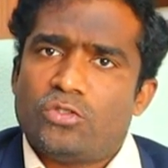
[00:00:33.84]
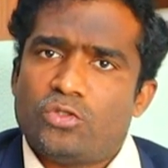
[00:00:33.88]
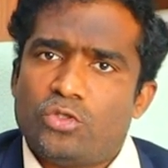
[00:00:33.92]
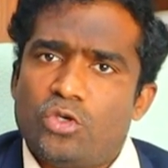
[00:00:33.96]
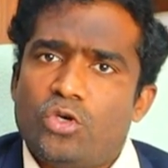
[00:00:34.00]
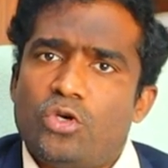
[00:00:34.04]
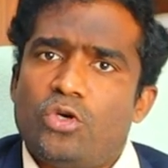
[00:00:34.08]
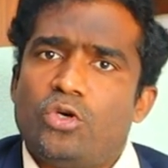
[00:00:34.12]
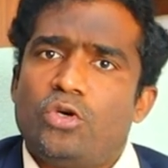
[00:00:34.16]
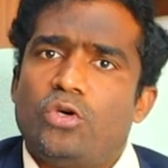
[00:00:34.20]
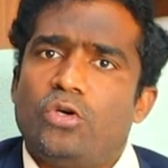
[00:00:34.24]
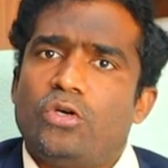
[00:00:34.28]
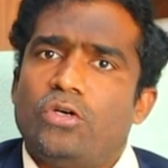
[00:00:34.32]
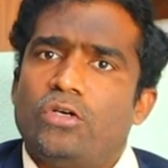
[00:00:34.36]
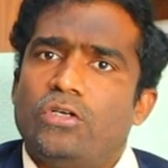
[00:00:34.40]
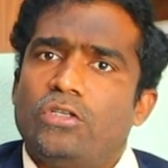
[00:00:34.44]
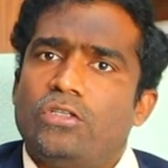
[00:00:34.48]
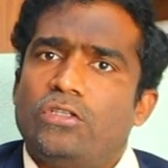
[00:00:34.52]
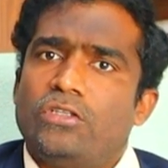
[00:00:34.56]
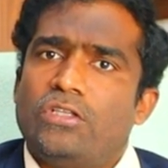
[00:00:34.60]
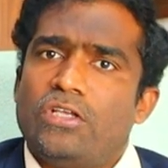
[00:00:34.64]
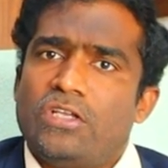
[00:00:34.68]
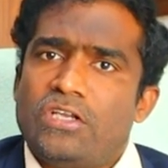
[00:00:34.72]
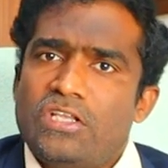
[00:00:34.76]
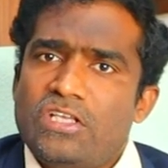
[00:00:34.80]
so
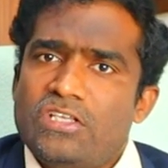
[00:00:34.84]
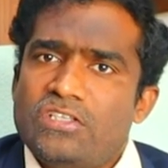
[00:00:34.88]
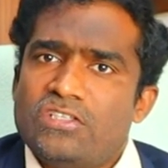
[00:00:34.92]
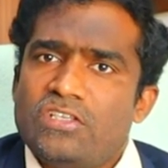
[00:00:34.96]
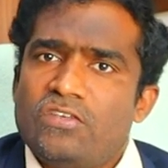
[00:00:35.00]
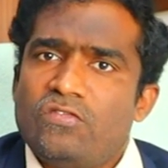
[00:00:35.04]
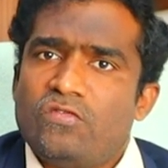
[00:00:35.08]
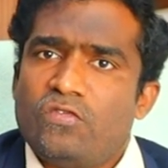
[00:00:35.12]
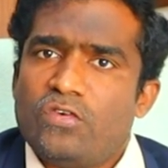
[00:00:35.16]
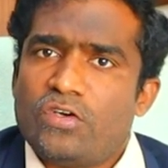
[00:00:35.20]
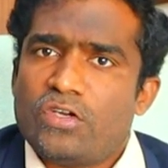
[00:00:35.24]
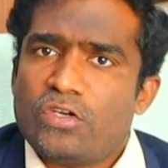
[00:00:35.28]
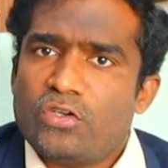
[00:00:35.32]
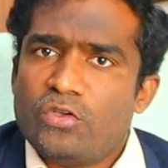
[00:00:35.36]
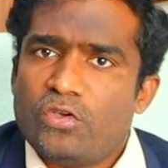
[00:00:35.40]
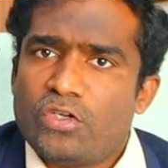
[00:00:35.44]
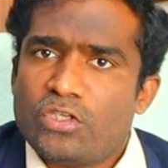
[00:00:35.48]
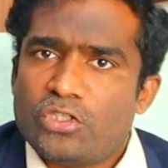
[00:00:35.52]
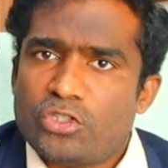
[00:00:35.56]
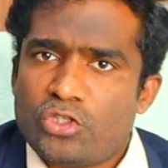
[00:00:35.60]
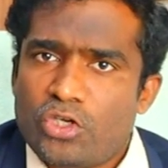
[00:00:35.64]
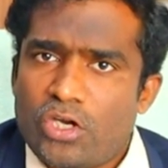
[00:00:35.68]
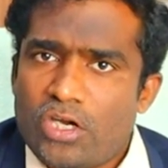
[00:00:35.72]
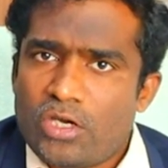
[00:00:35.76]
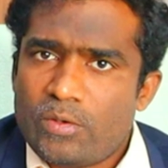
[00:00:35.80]
the reason for
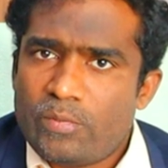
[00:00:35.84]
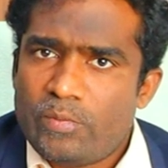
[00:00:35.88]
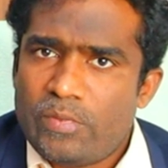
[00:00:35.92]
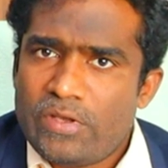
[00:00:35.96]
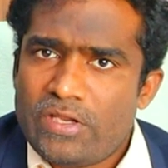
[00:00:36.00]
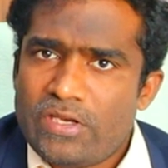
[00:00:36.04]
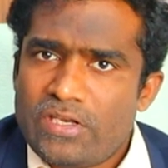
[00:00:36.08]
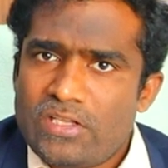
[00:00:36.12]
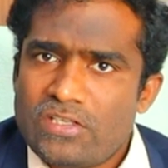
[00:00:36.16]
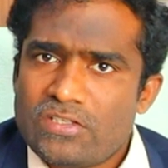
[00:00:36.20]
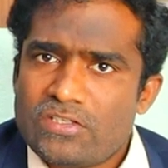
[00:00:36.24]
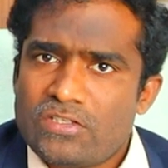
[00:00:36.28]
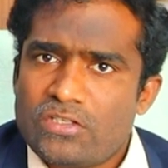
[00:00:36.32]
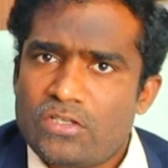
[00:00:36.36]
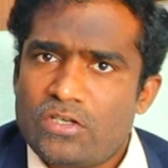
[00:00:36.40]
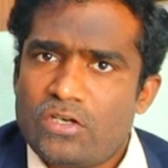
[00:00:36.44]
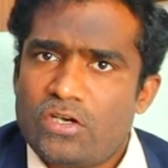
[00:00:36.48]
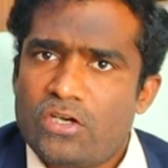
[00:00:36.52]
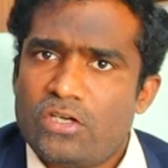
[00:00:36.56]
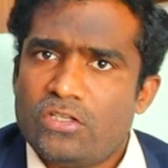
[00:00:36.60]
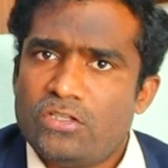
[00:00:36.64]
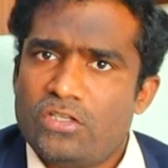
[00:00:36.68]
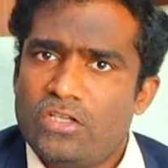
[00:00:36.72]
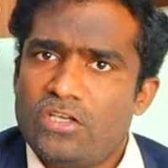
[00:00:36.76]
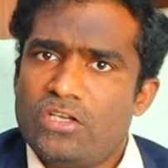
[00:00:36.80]
your short penis
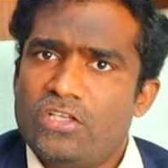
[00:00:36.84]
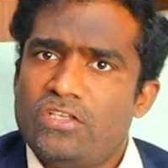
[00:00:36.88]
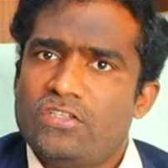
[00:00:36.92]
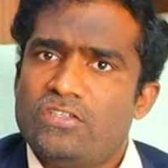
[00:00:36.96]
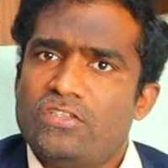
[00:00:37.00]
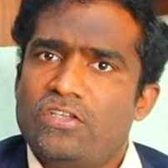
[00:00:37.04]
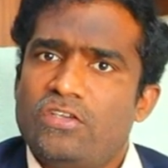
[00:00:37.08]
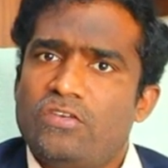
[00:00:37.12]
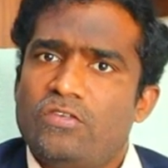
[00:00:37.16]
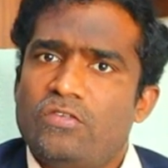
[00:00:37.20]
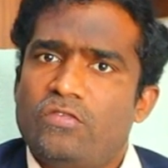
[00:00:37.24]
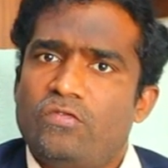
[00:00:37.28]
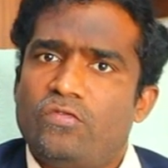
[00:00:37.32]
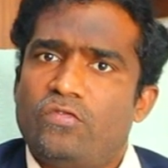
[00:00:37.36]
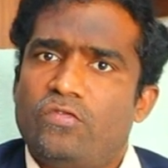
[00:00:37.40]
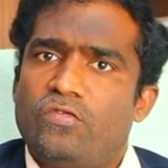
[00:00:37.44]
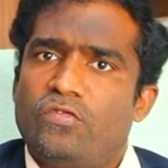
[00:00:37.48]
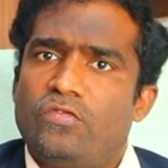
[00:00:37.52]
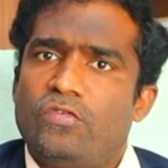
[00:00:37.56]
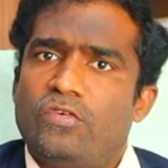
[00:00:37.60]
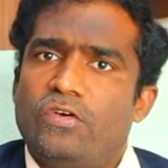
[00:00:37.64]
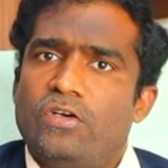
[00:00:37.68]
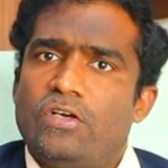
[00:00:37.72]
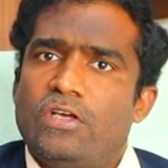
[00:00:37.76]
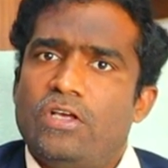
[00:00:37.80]
or the reason
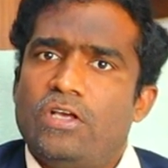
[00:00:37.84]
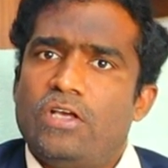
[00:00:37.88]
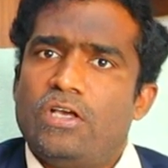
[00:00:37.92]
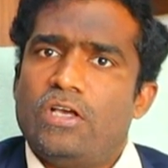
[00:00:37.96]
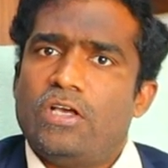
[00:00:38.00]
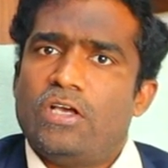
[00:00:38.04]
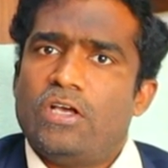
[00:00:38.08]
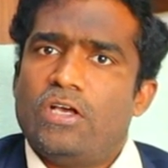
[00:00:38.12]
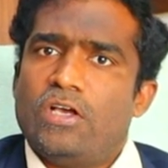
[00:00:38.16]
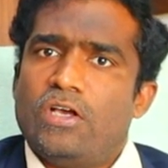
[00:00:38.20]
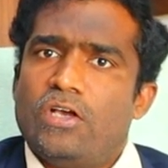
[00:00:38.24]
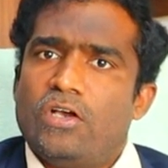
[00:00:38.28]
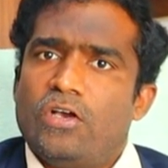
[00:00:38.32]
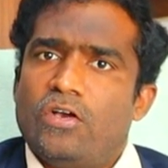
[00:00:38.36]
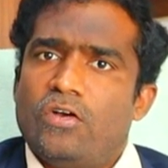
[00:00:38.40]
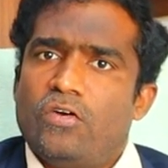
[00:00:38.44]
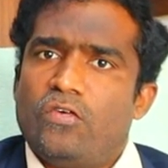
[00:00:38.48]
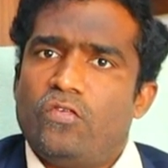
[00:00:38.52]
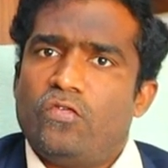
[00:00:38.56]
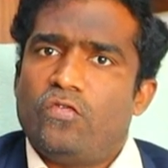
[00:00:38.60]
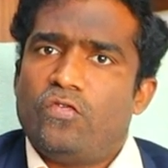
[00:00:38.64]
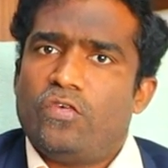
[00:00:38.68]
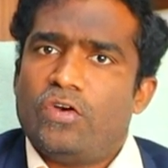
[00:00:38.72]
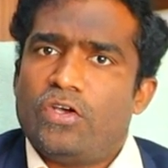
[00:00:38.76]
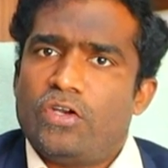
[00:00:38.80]

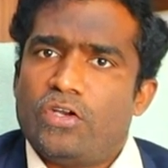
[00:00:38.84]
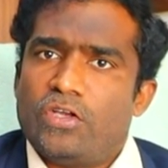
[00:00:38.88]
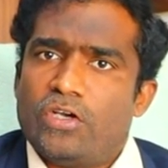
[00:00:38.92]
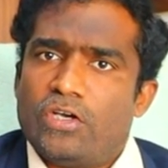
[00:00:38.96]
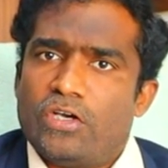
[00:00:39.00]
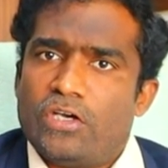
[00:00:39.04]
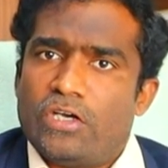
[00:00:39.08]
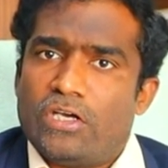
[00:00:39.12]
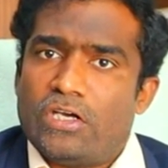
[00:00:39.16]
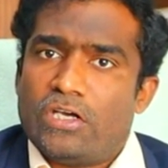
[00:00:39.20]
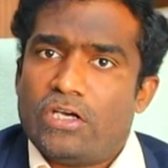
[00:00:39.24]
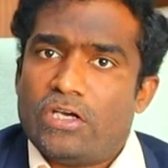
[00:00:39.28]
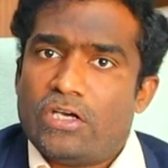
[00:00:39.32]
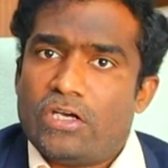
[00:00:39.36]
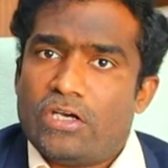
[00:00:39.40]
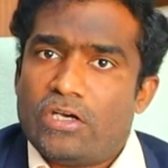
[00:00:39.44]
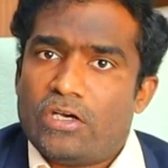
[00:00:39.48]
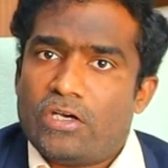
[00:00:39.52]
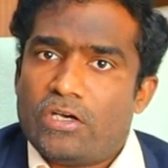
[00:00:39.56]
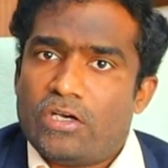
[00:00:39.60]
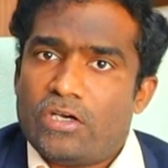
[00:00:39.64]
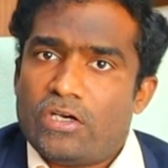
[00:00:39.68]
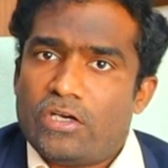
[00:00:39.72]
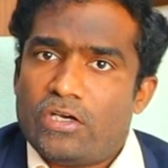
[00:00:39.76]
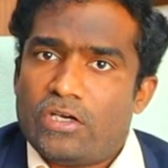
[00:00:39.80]
for
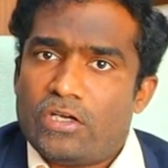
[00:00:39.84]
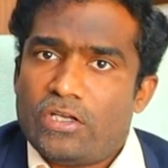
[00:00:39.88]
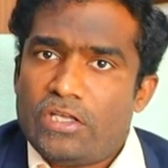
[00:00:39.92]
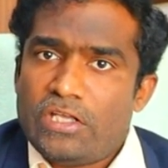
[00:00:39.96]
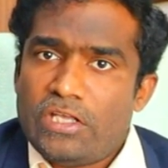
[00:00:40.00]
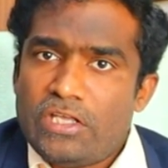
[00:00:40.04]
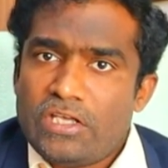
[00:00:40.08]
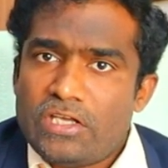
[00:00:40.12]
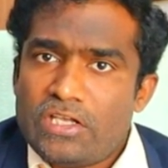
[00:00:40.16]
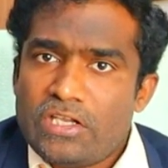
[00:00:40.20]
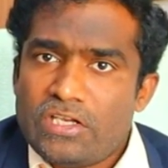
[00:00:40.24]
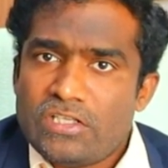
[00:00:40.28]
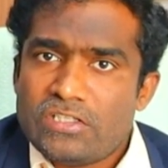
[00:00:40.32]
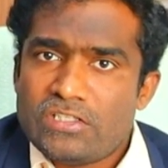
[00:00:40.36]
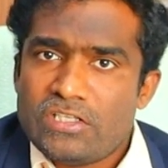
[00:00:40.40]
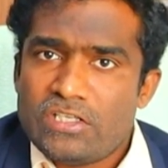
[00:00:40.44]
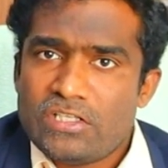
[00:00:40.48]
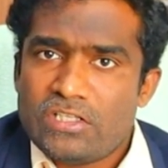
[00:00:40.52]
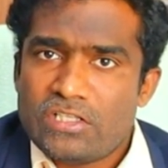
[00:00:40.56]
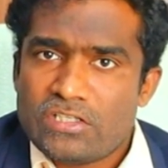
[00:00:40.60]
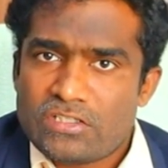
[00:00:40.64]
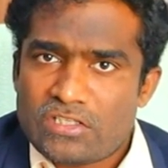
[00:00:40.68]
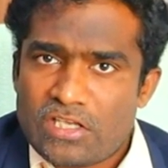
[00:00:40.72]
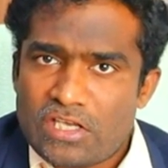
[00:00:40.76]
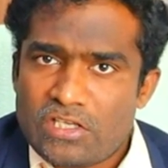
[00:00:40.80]

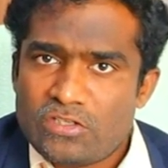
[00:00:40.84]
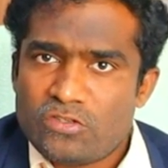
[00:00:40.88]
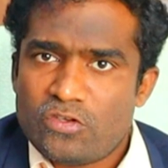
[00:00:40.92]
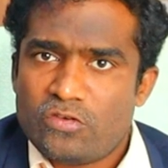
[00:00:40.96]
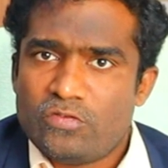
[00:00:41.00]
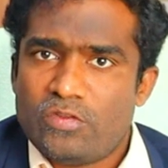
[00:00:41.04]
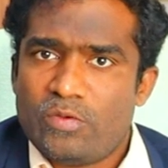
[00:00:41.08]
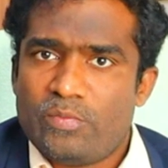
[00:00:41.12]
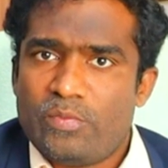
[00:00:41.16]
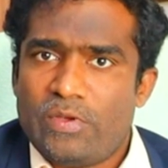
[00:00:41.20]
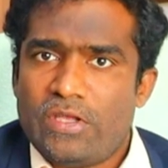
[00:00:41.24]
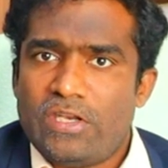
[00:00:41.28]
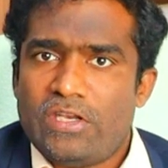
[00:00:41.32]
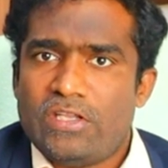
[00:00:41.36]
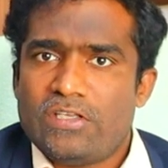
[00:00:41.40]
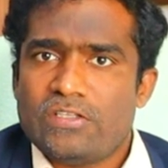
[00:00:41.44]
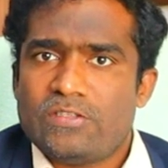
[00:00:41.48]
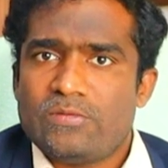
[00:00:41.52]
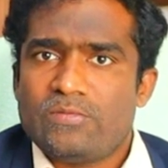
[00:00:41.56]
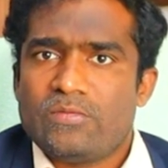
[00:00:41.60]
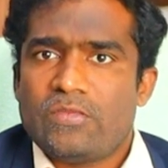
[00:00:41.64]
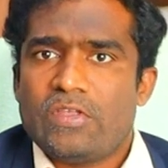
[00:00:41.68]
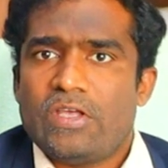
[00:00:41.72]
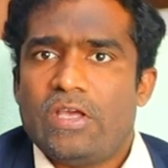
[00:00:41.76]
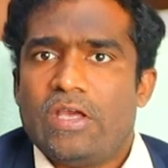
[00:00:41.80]
increasing the size of the
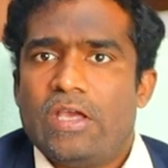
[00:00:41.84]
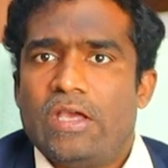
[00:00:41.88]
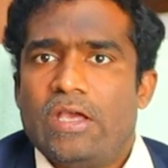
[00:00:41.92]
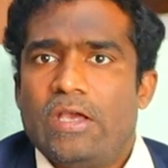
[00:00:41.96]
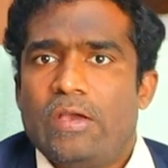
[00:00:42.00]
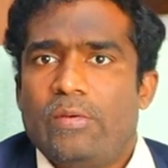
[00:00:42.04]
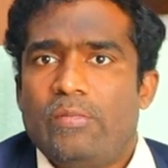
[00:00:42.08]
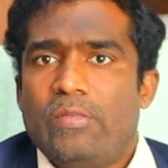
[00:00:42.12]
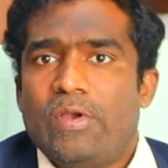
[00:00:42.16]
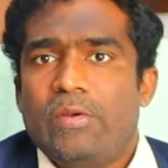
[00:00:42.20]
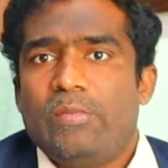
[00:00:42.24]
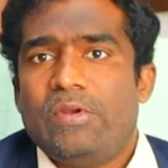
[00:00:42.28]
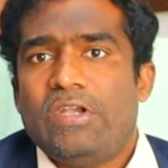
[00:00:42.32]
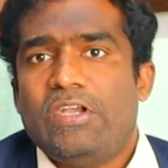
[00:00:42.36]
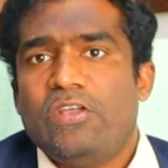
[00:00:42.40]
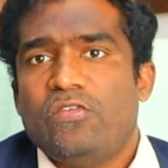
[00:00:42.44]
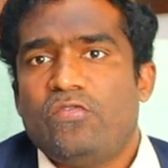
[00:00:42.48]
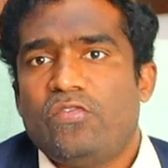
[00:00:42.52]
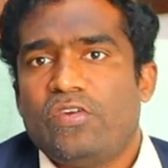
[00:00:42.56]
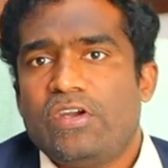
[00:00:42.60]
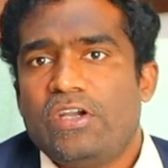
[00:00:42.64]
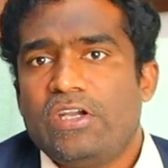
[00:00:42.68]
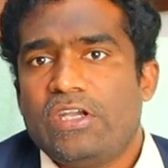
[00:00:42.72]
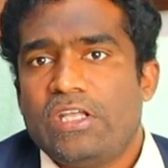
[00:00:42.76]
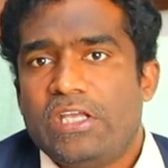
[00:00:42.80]
penis may be
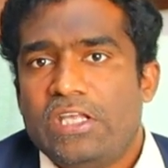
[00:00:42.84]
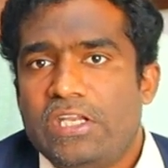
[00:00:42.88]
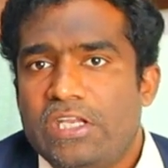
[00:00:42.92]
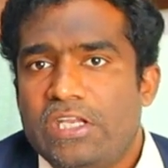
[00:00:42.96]
different